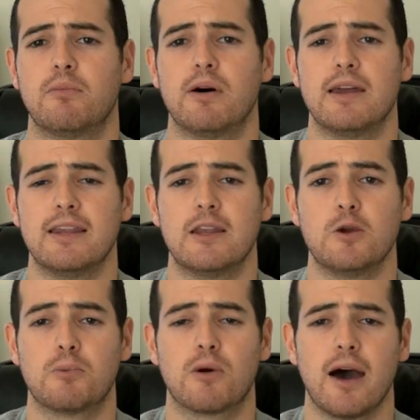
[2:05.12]
to put in a
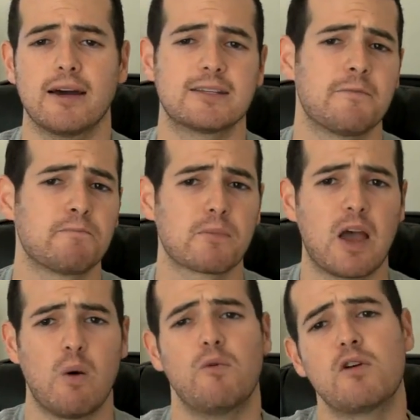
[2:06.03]
new product.
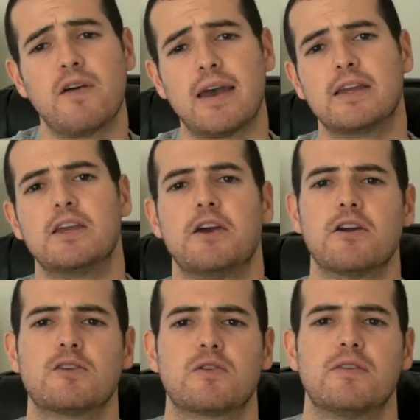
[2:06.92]
However, we've had a
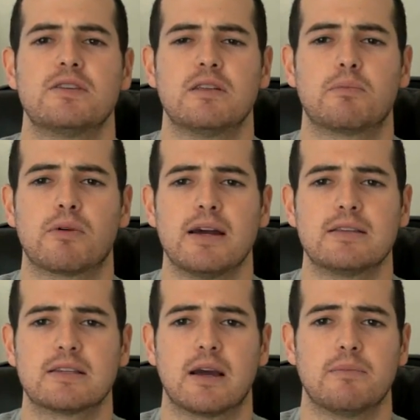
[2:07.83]
year to sort of see the
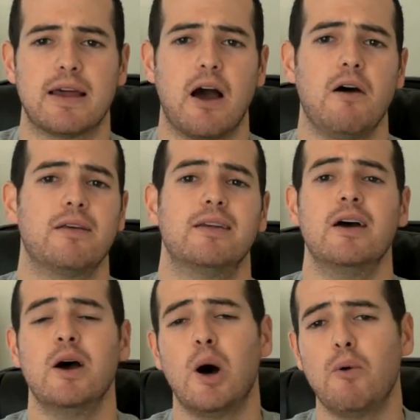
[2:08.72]
prices come down and
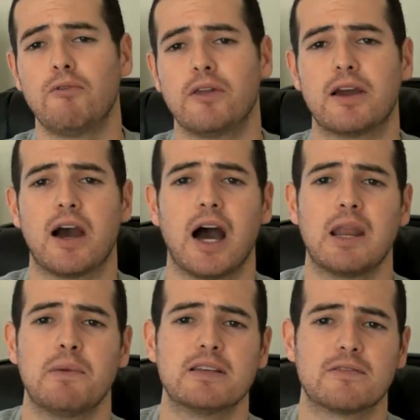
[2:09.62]
hopefully
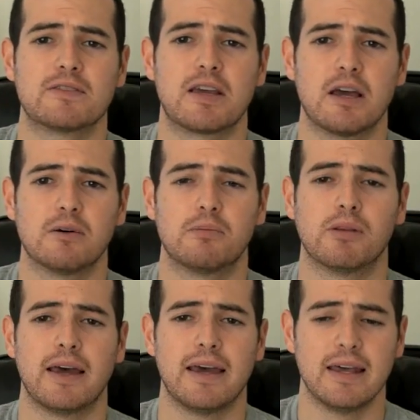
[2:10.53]
economies of scale
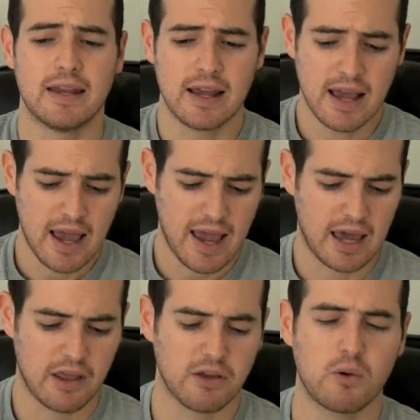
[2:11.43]
play in.
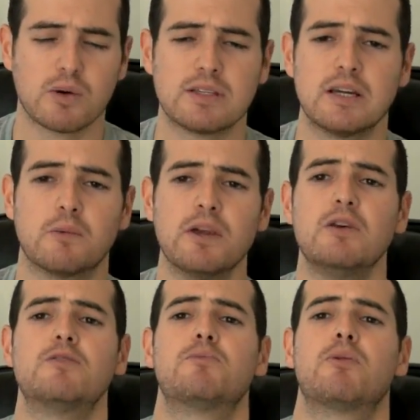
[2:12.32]
And I think we'll see a
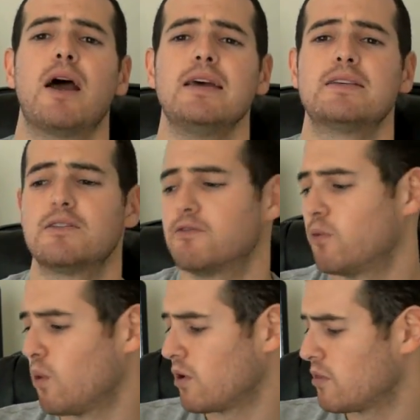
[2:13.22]
reduced price
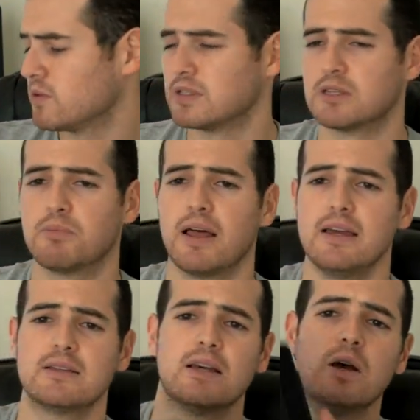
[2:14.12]
for those
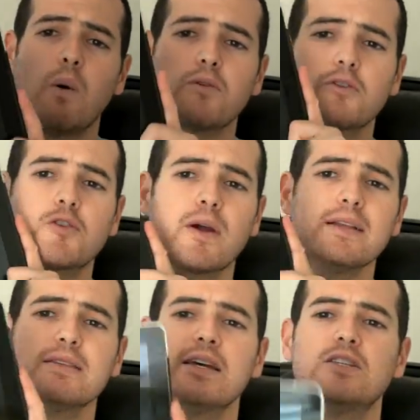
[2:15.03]
displays, which will
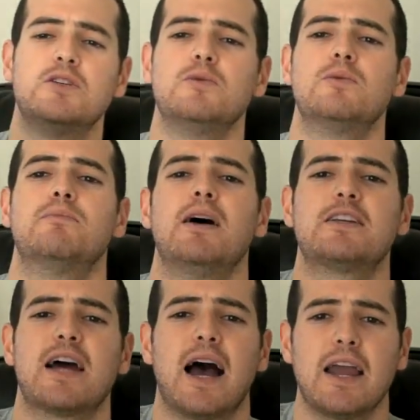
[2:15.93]
translate to
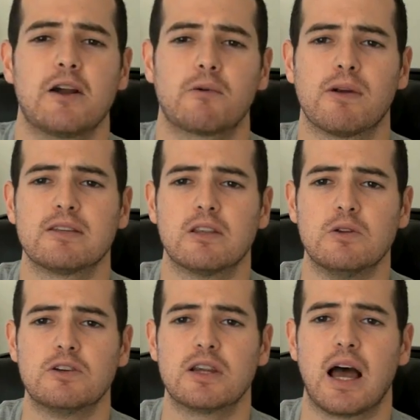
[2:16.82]
much higher
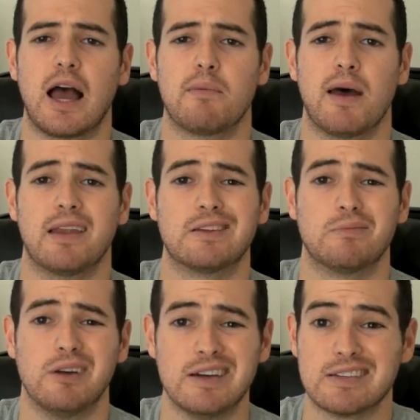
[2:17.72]
resolution iPad
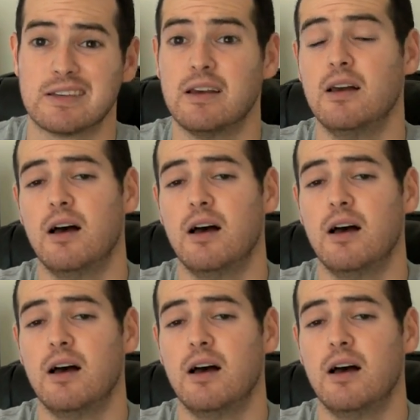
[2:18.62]
displays.